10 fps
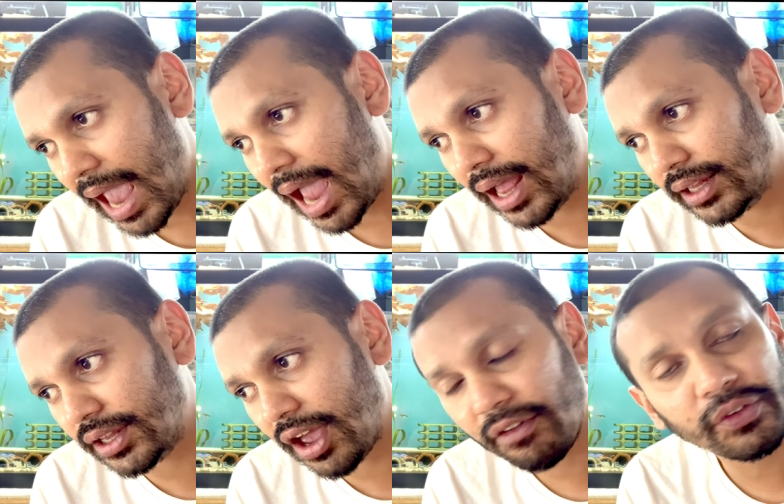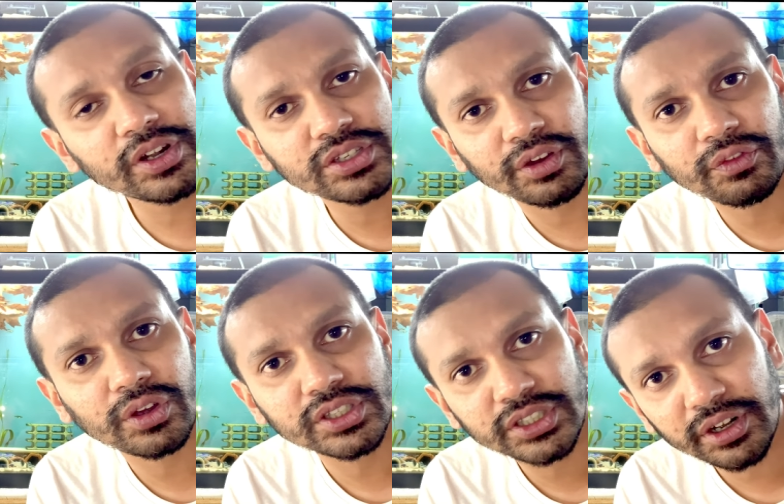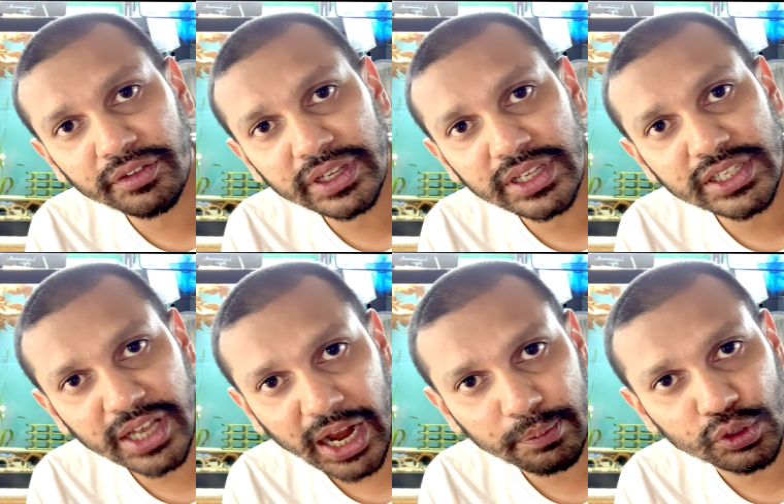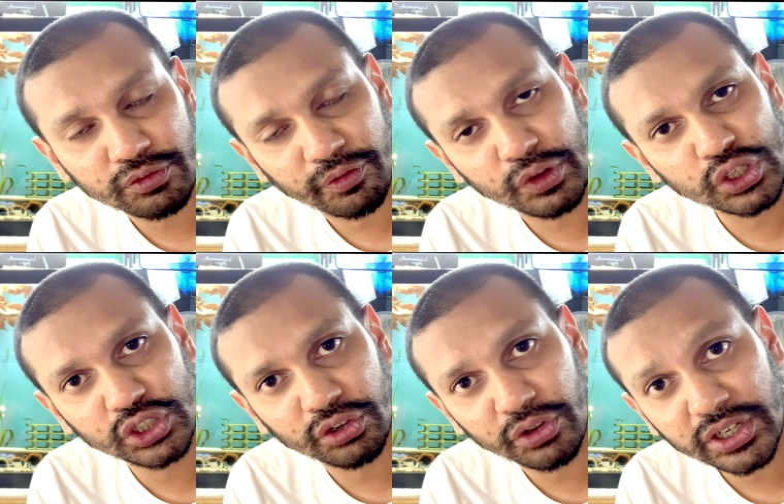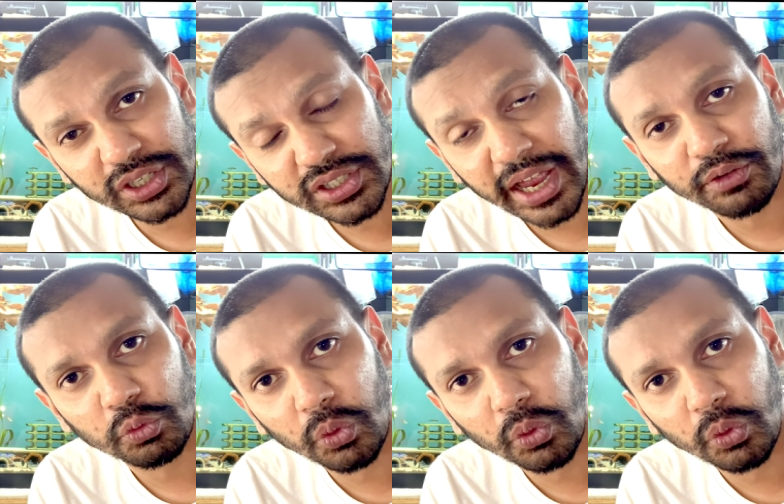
and the efforts of conserving these animals for future generations and